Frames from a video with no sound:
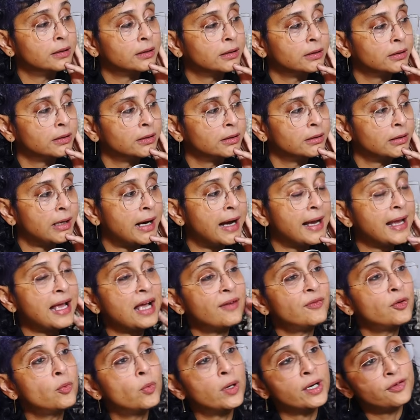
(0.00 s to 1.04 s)
I
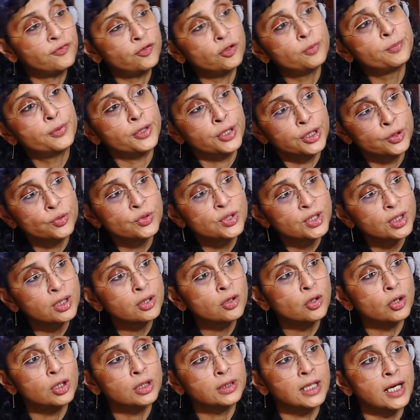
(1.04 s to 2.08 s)
have a wonderful producer
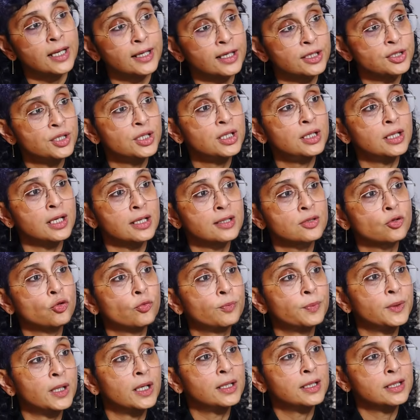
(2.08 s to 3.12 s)
called Tanaji
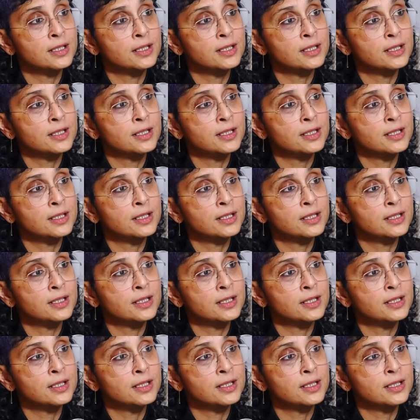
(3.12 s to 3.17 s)
Dasgupta.